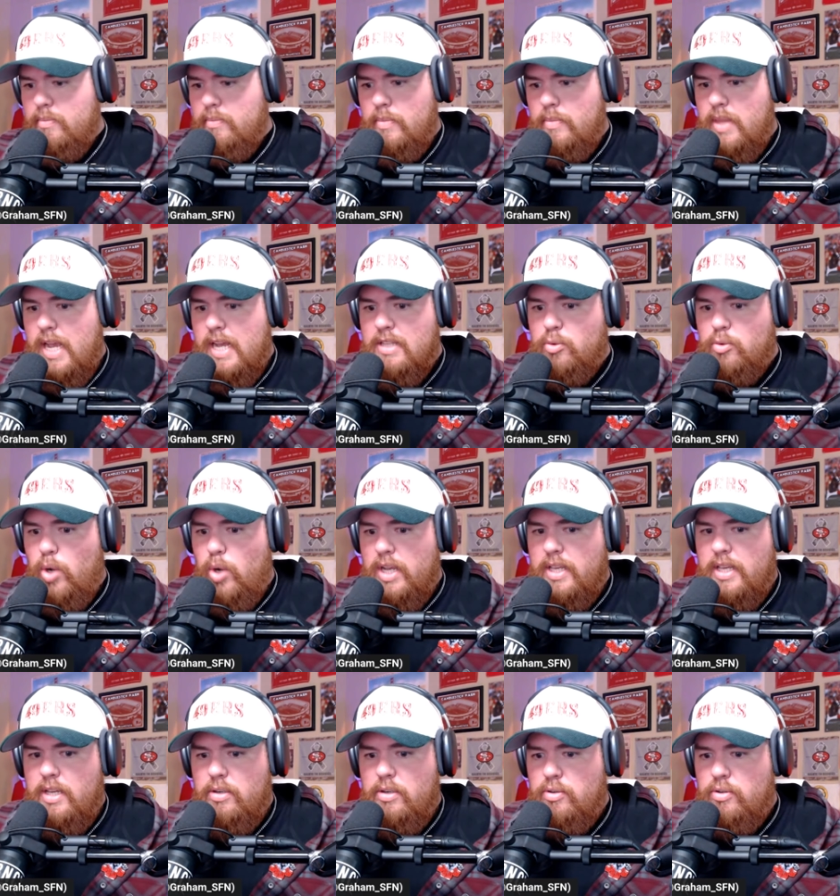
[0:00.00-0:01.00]
that's why
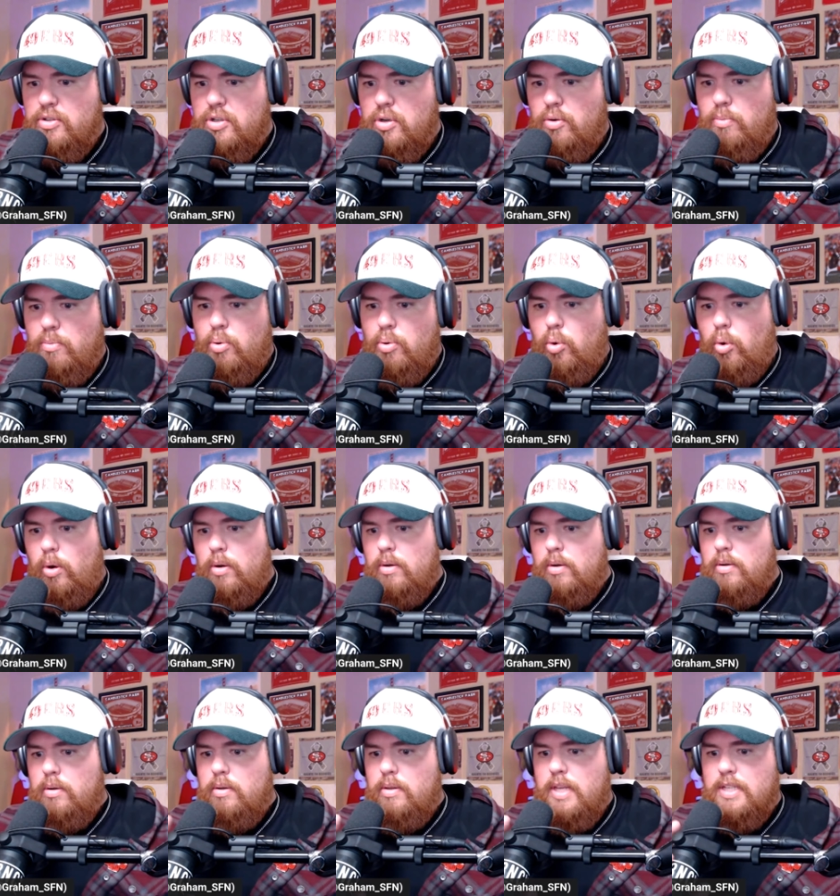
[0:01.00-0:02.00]
Kittle's so
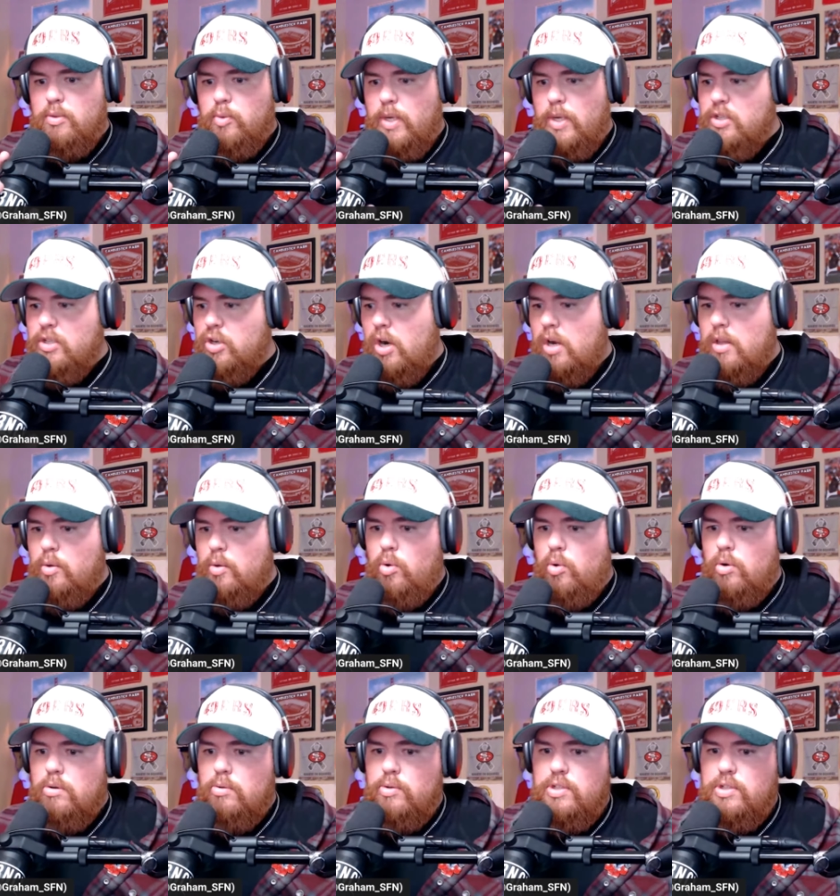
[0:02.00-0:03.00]
important. That's why Charlie
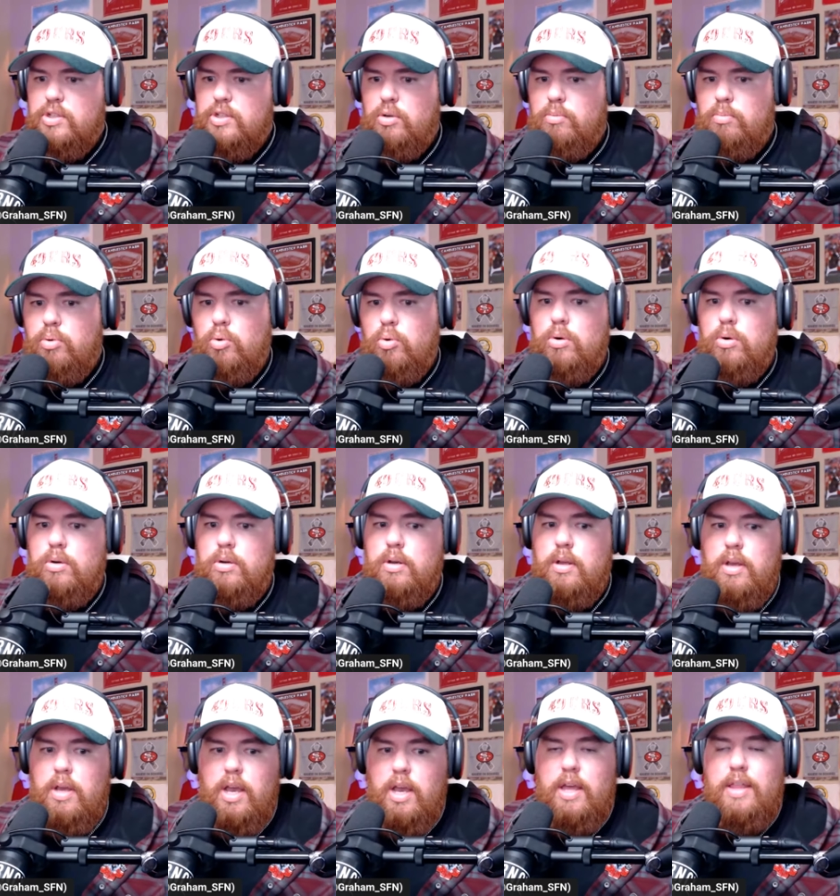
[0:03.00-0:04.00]
Warner was so important.
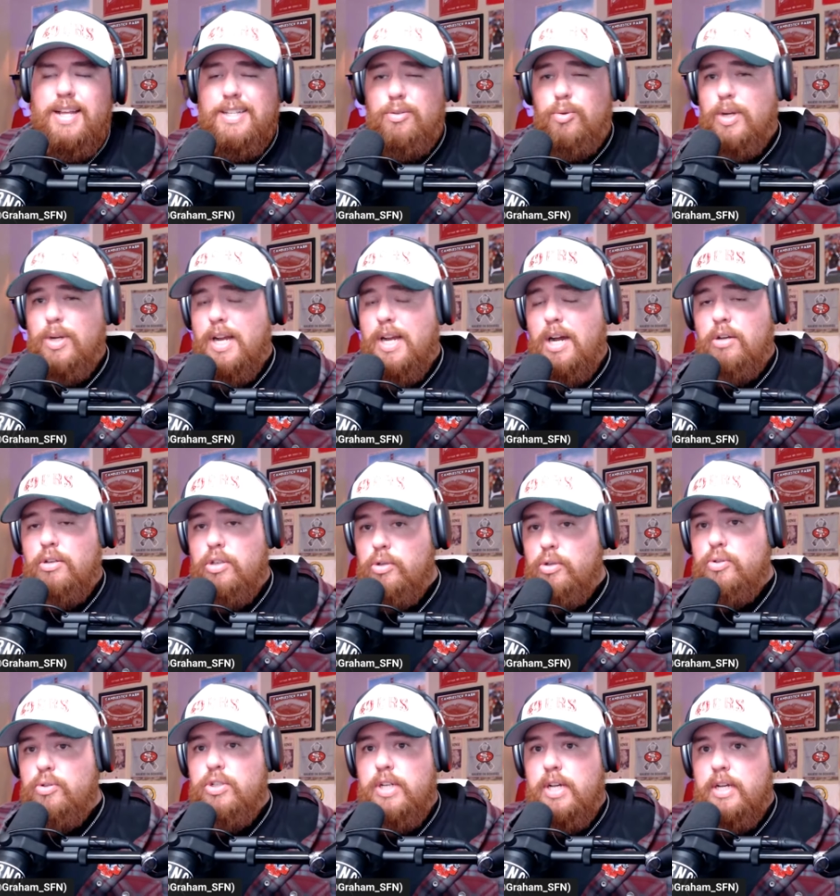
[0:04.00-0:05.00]
That's why Kyle
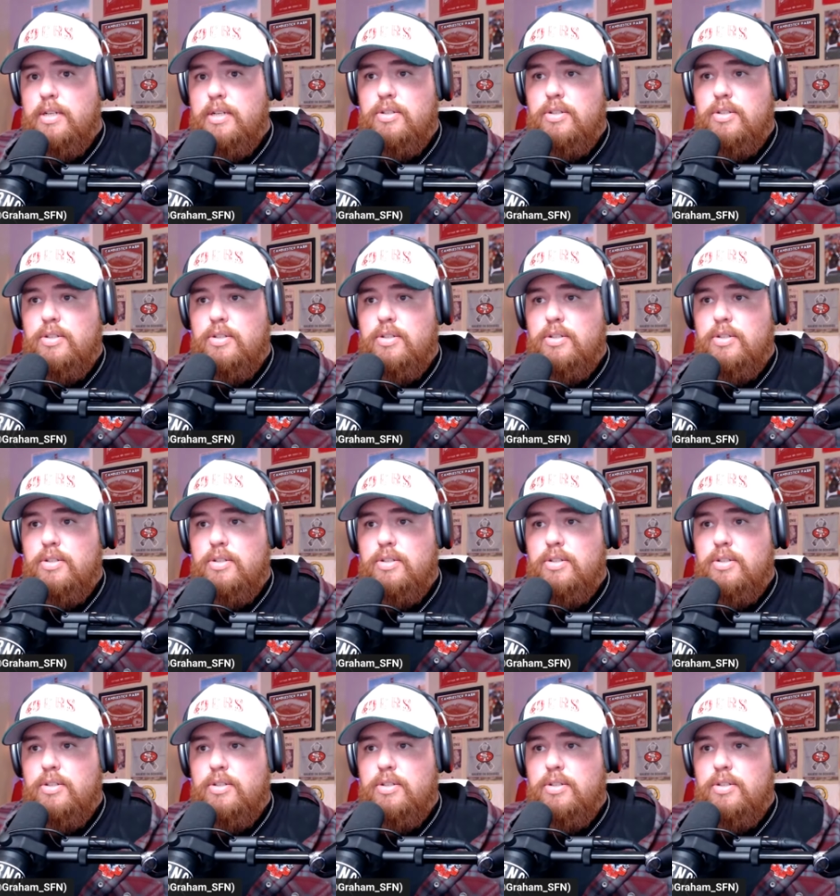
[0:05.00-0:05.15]
Juszczyk is